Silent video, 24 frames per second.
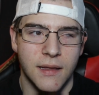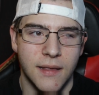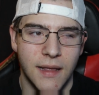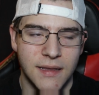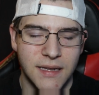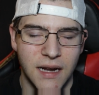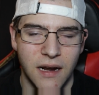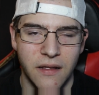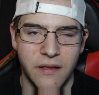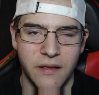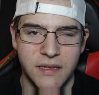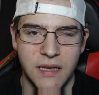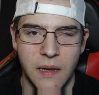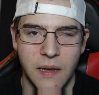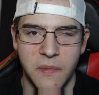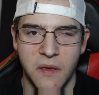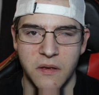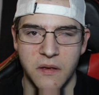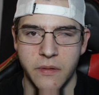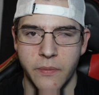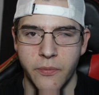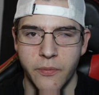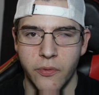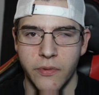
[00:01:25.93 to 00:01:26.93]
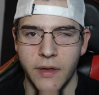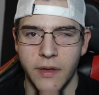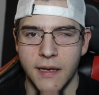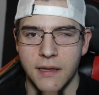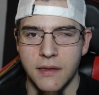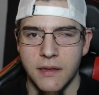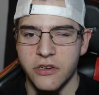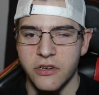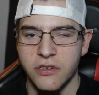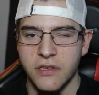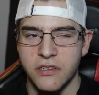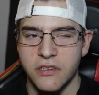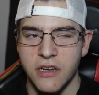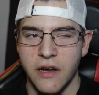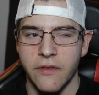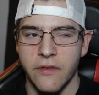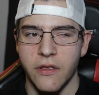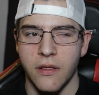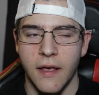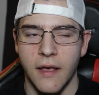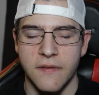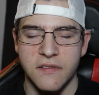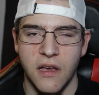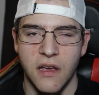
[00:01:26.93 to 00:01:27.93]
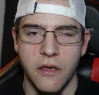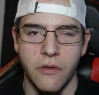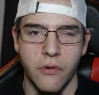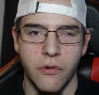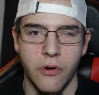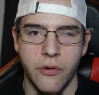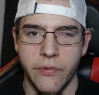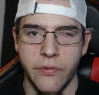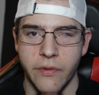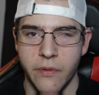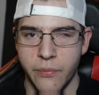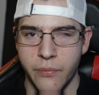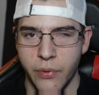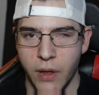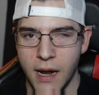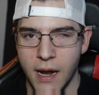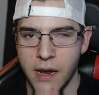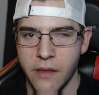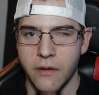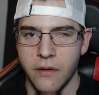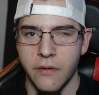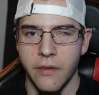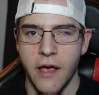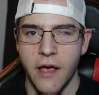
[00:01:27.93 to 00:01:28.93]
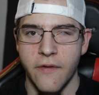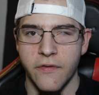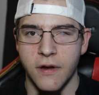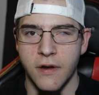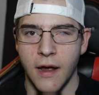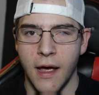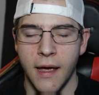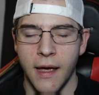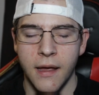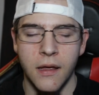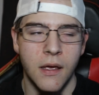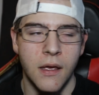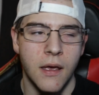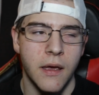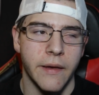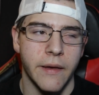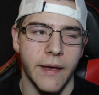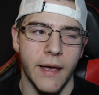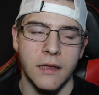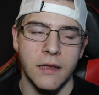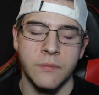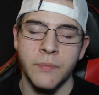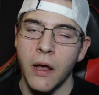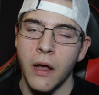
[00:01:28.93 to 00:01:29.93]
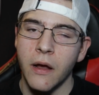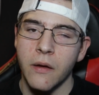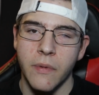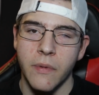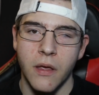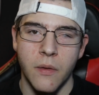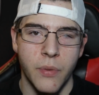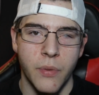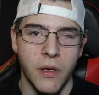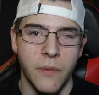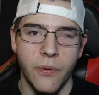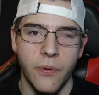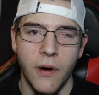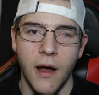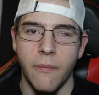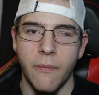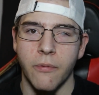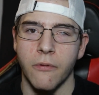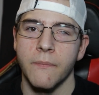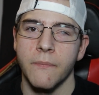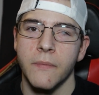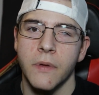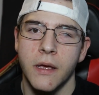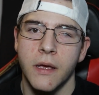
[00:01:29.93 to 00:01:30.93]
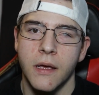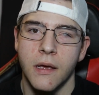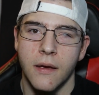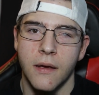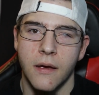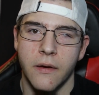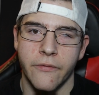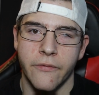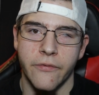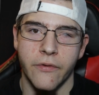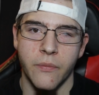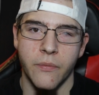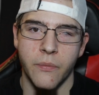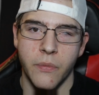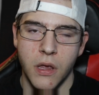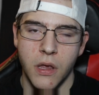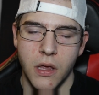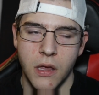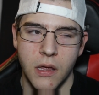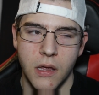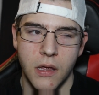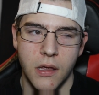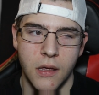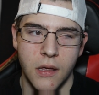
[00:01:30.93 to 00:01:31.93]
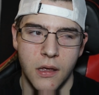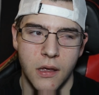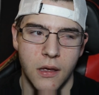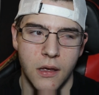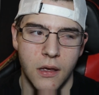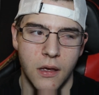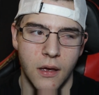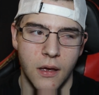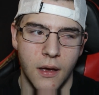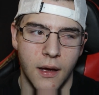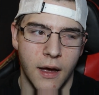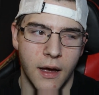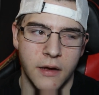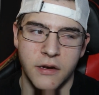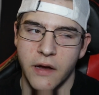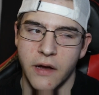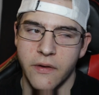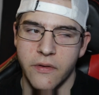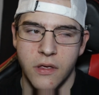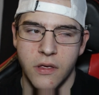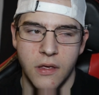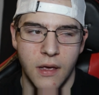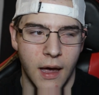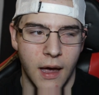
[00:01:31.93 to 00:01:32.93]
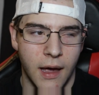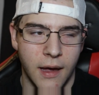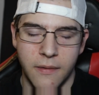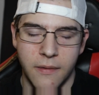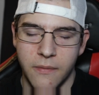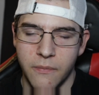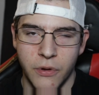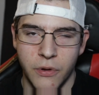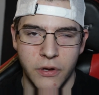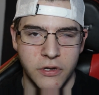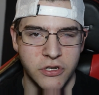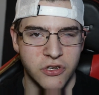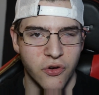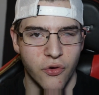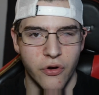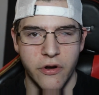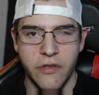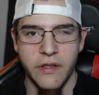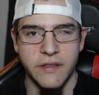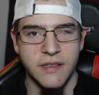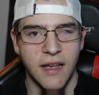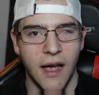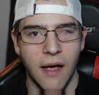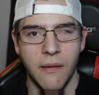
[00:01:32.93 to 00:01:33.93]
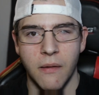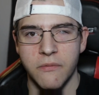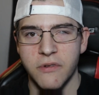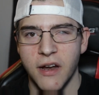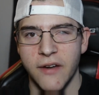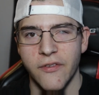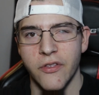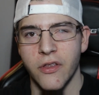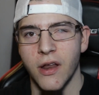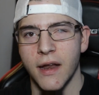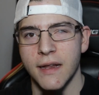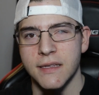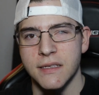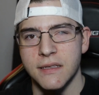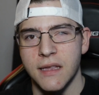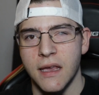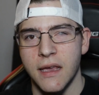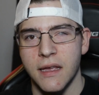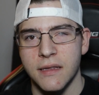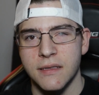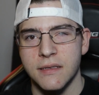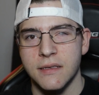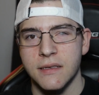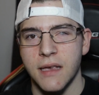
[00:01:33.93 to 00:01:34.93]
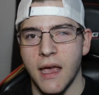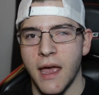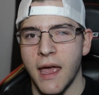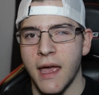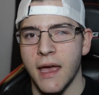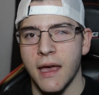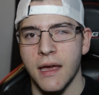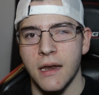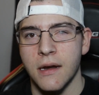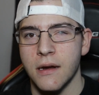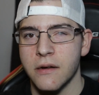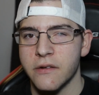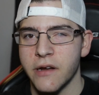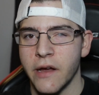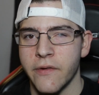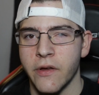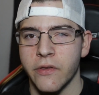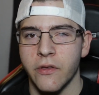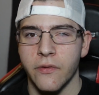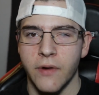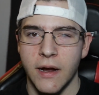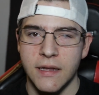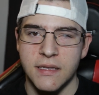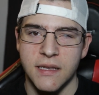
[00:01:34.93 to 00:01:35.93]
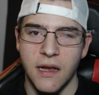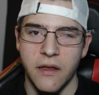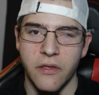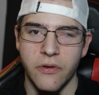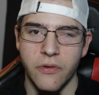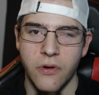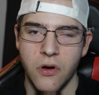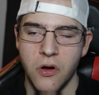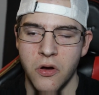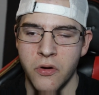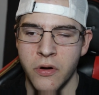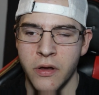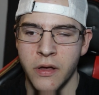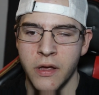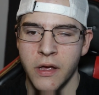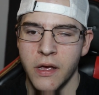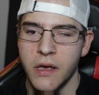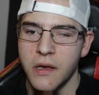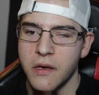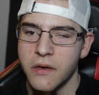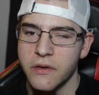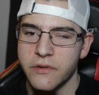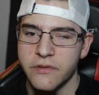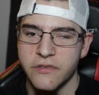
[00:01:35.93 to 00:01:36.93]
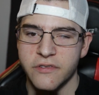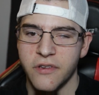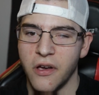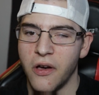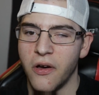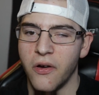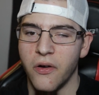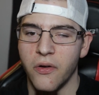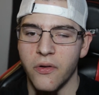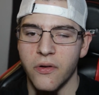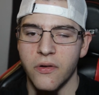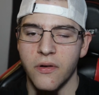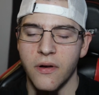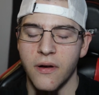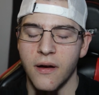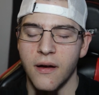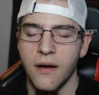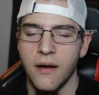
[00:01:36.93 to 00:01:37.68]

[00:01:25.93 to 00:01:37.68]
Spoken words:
That's kind of the same thing. People in like countries that drive on the left side of the road and they're blind in their left eye, it's probably going to be a big problem. For me, majority of the time I'm driving in the United States and driving on the right side of the road, so